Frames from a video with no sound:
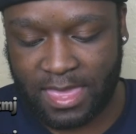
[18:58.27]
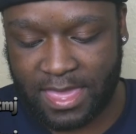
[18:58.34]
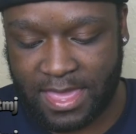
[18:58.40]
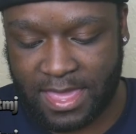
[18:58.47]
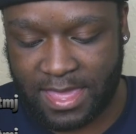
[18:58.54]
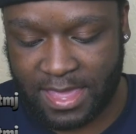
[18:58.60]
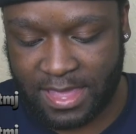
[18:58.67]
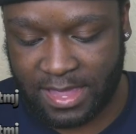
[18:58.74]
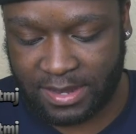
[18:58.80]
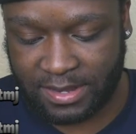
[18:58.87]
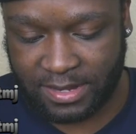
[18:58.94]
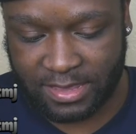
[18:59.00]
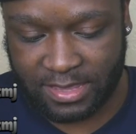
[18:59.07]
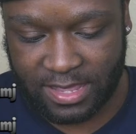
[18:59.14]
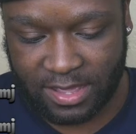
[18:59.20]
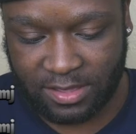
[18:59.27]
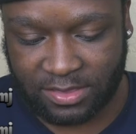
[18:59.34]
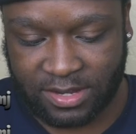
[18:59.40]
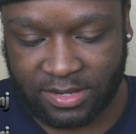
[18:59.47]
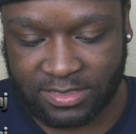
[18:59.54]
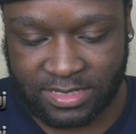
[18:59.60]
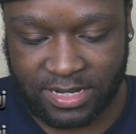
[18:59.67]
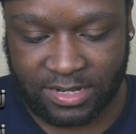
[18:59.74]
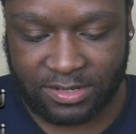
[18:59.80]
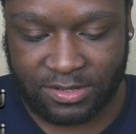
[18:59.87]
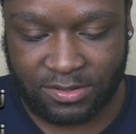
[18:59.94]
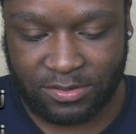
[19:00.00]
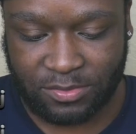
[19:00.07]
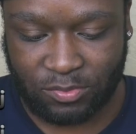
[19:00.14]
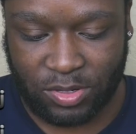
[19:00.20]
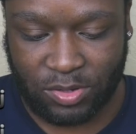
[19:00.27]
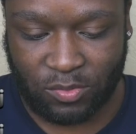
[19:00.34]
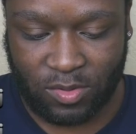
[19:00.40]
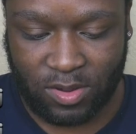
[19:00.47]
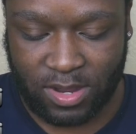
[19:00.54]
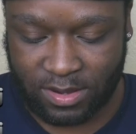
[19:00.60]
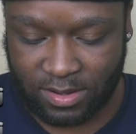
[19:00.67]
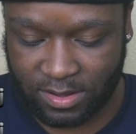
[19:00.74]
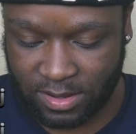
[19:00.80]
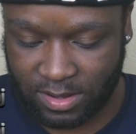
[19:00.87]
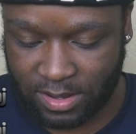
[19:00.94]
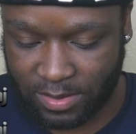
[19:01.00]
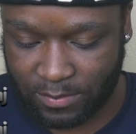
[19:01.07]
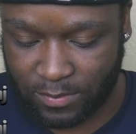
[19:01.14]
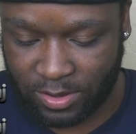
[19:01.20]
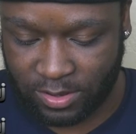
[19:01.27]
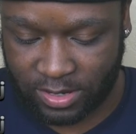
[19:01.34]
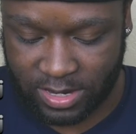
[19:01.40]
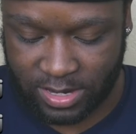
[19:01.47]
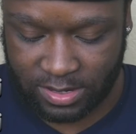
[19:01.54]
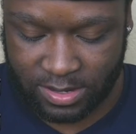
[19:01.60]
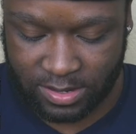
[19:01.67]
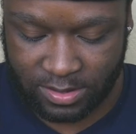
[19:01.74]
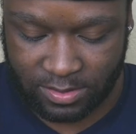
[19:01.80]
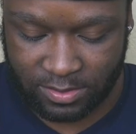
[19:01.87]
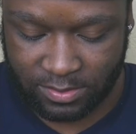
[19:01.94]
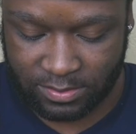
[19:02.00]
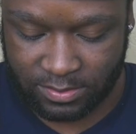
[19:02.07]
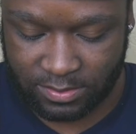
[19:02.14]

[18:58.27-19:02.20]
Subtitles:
And in the healthcare sector, we want Merck & Co.